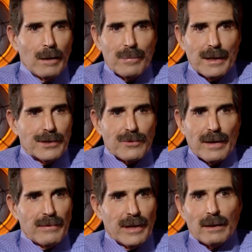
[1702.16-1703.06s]
by
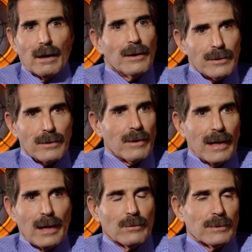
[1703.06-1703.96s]
driving it
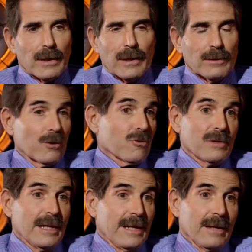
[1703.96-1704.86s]
underground and
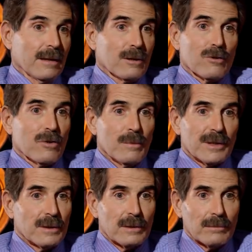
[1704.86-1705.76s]
creating a
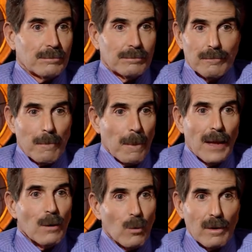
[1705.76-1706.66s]
criminal
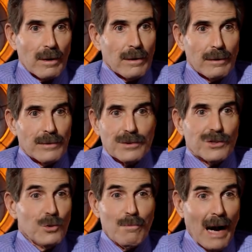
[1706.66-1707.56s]
network that's
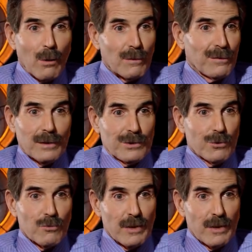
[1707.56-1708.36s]
too powerful and too